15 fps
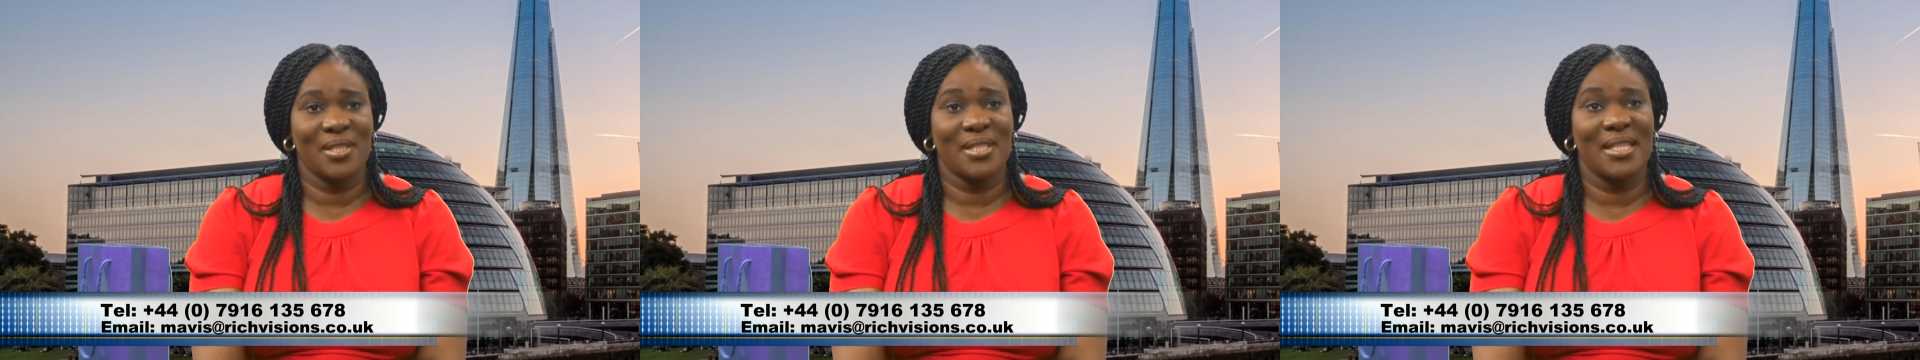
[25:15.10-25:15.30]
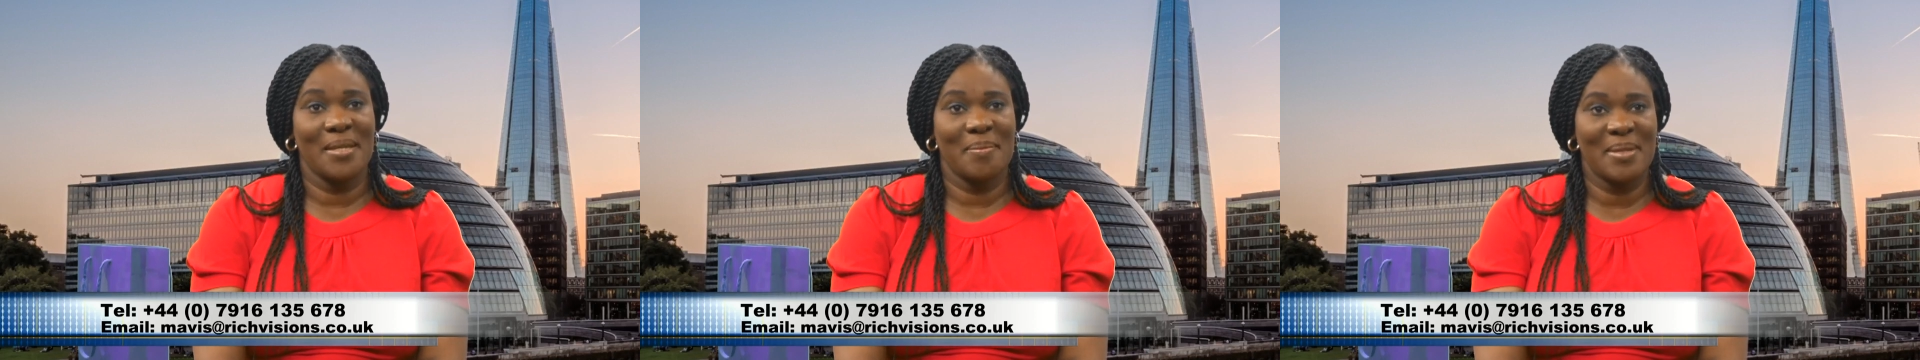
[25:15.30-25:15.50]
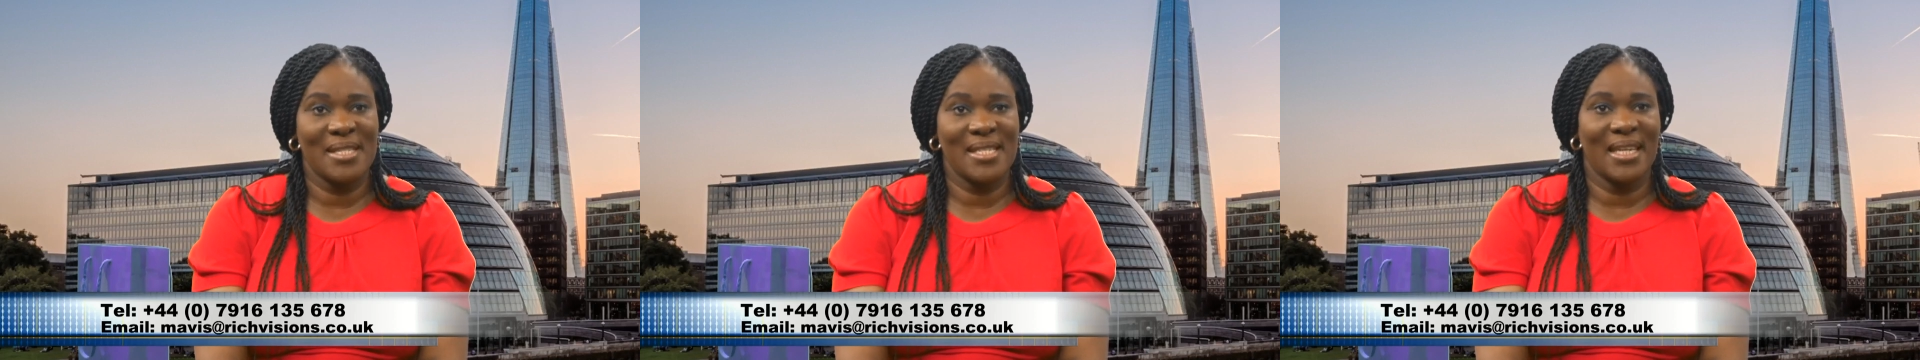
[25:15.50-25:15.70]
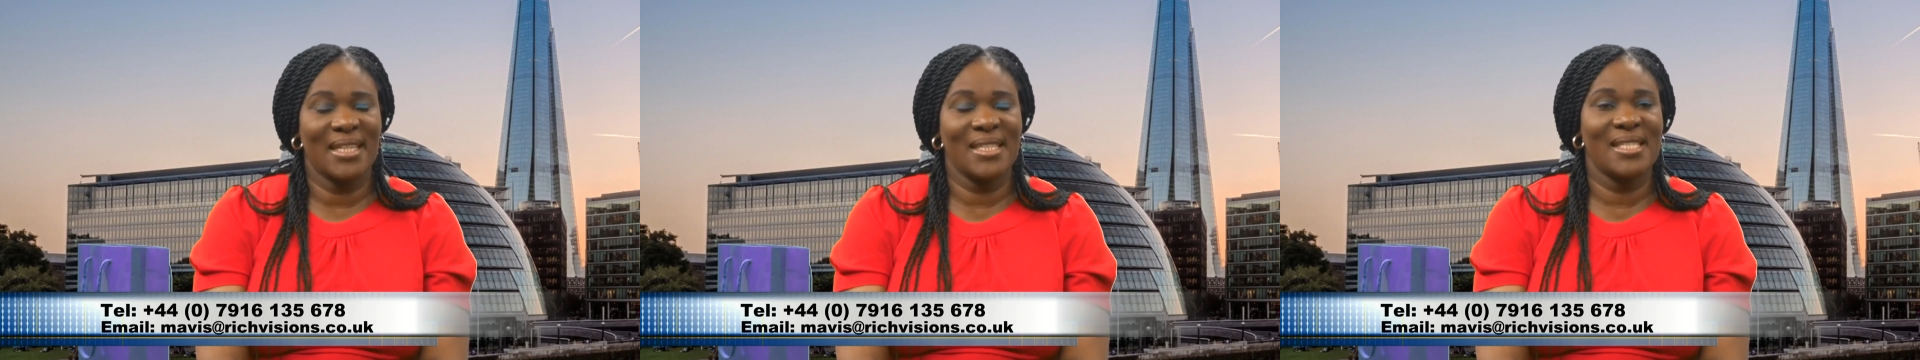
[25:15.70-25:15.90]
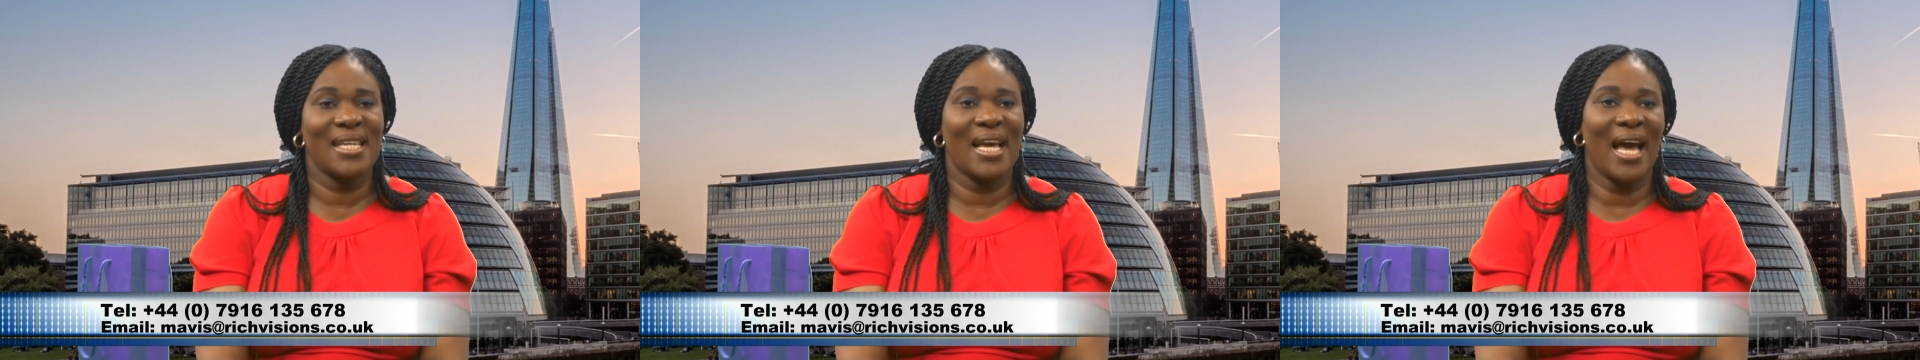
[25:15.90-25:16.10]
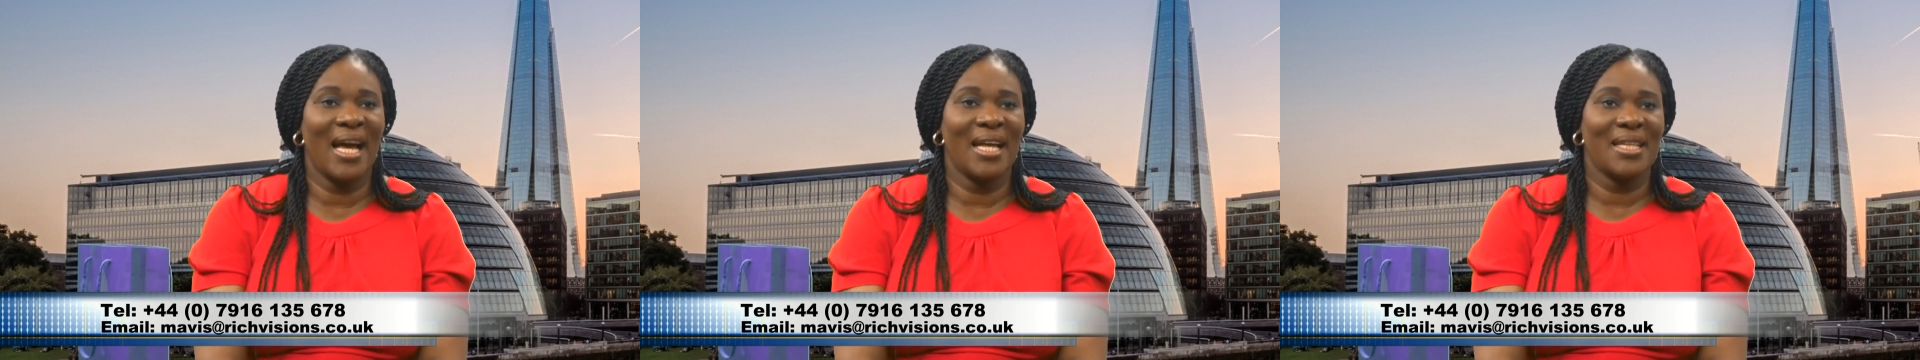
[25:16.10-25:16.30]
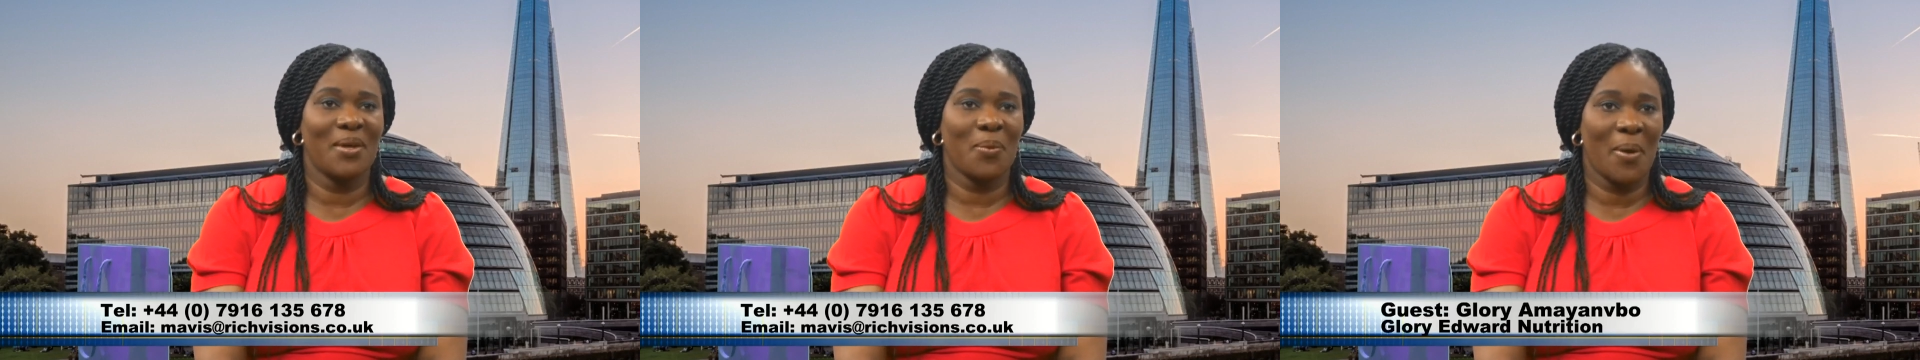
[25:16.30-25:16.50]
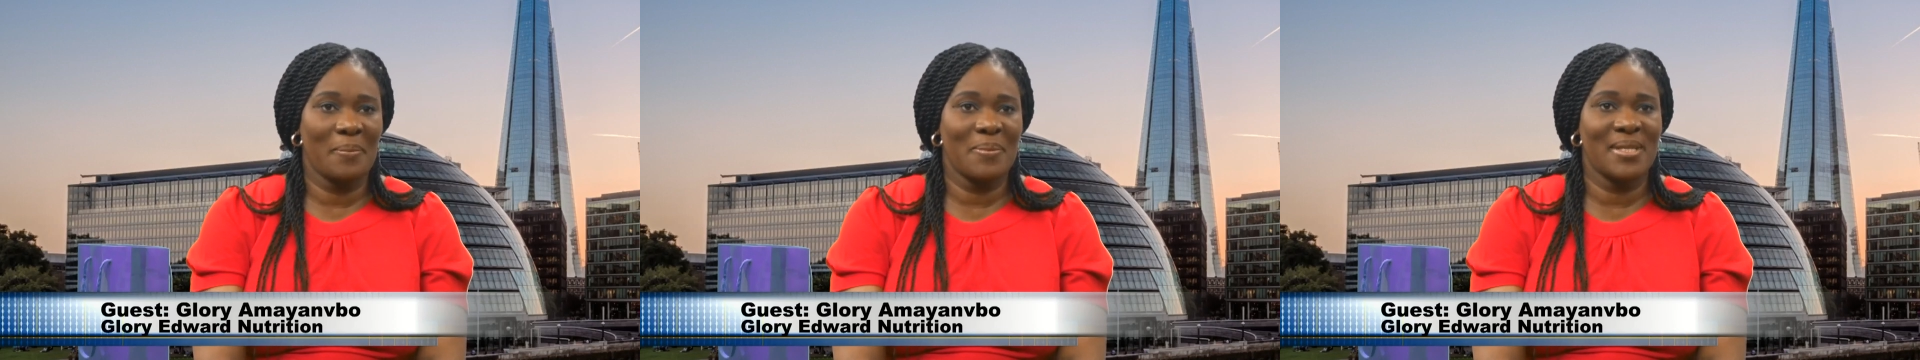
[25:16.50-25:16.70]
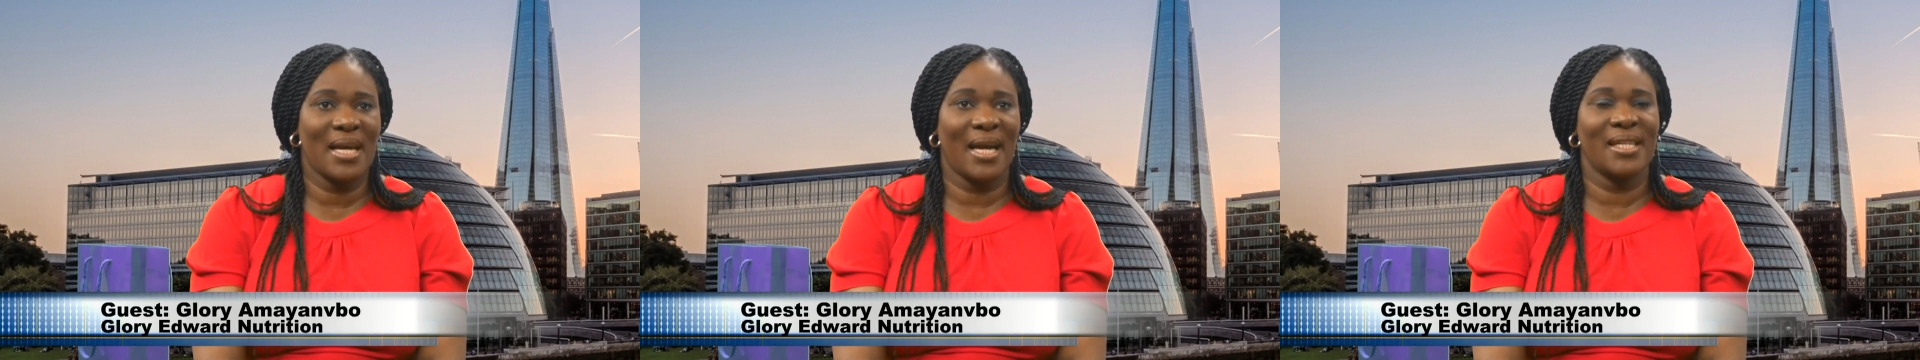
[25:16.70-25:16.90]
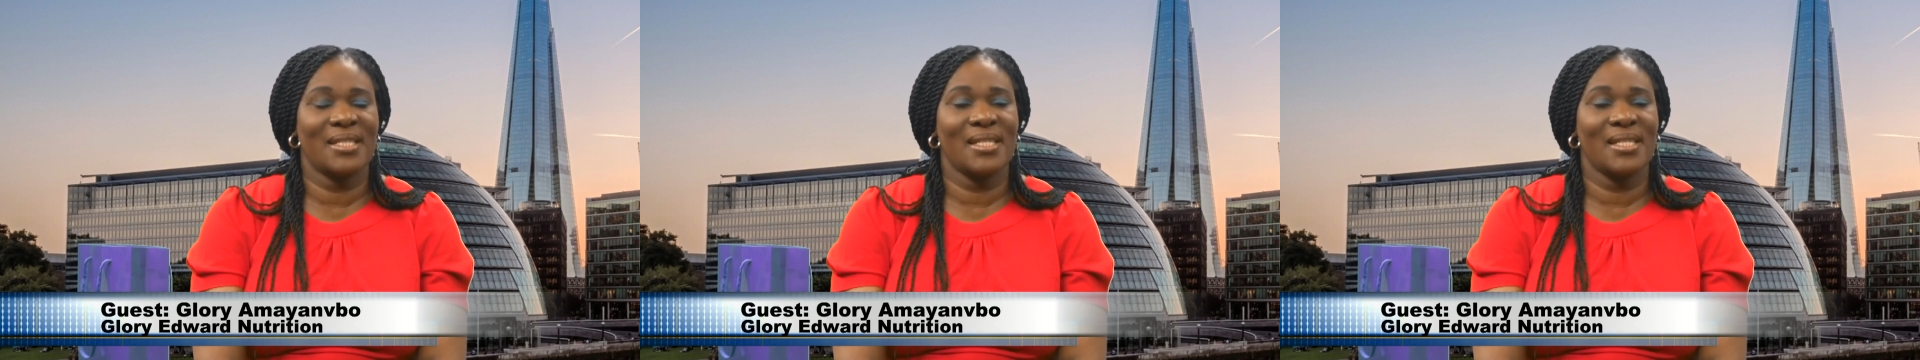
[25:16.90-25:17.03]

Limited, and the website